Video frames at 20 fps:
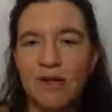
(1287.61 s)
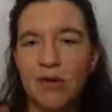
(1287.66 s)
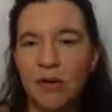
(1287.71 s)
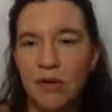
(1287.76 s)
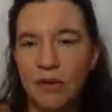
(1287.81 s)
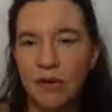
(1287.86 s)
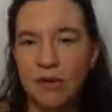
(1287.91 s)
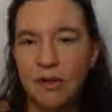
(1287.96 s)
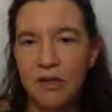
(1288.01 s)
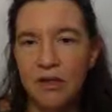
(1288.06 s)
You're
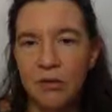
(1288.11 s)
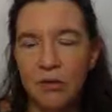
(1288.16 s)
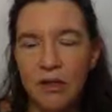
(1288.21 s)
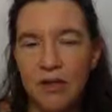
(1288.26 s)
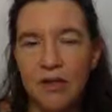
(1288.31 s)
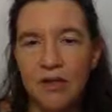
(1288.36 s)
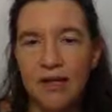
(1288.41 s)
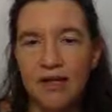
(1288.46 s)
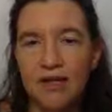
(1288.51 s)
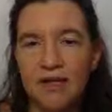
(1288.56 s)
not
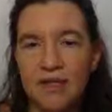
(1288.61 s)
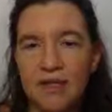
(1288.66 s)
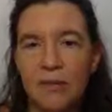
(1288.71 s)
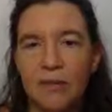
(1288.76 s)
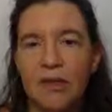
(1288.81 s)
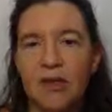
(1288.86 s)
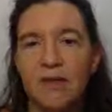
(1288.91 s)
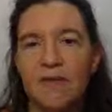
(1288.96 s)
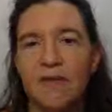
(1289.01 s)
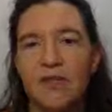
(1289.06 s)
looking at
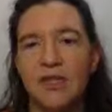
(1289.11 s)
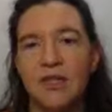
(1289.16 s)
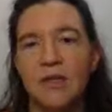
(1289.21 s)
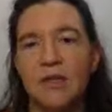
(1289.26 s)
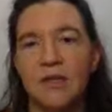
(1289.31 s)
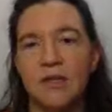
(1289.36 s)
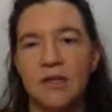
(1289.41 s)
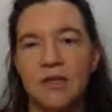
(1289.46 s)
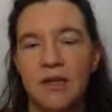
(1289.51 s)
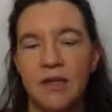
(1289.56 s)
something which
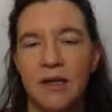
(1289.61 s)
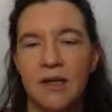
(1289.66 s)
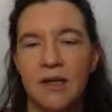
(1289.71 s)
is